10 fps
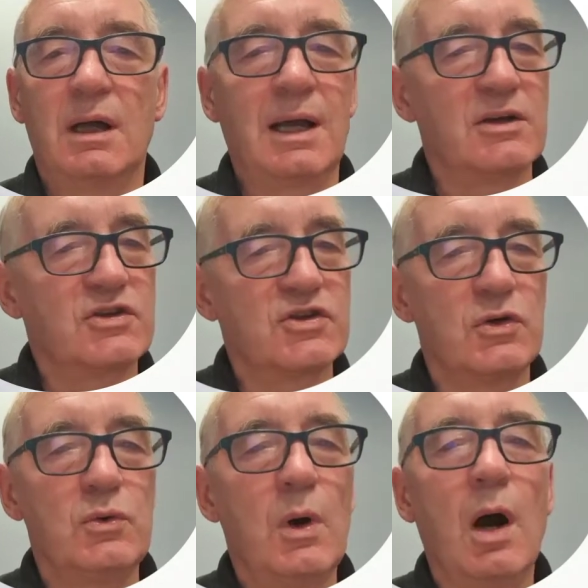can
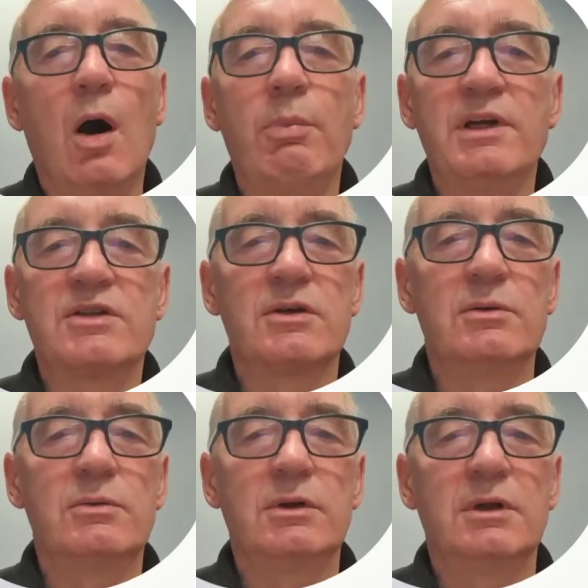sue or be
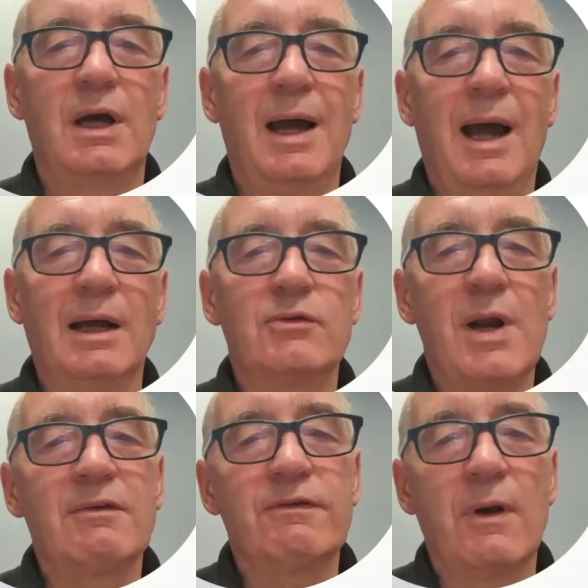sued, and
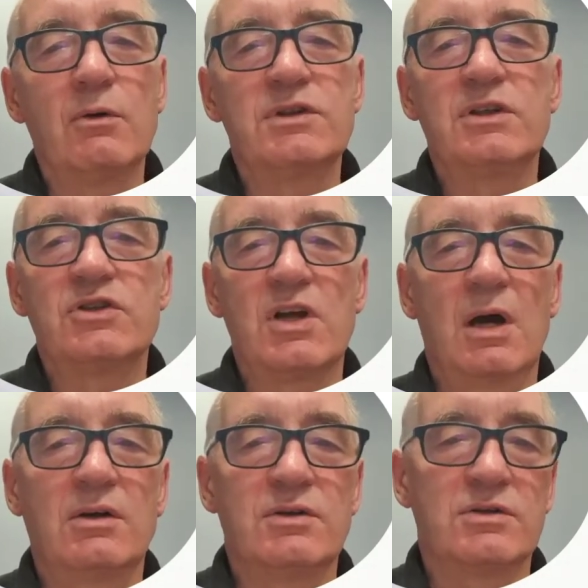grant floating
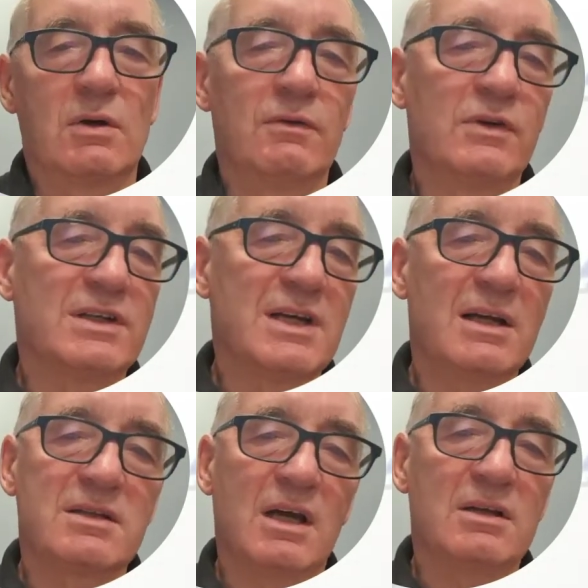charges over its
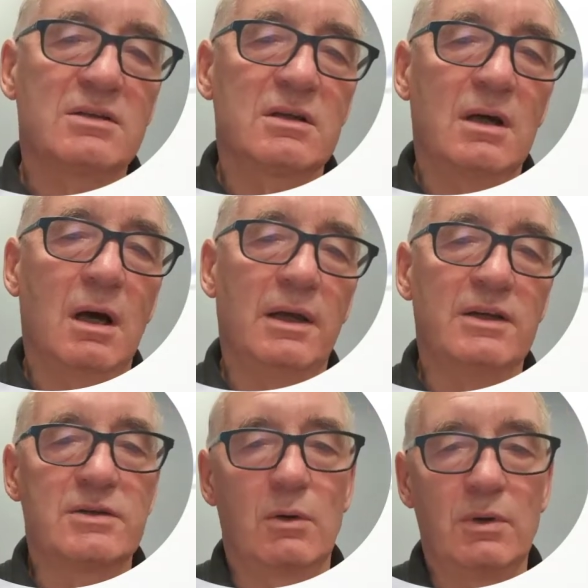assets in
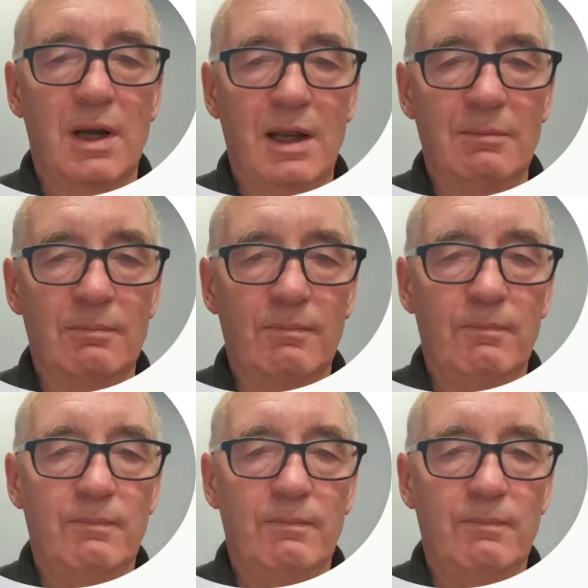its own name.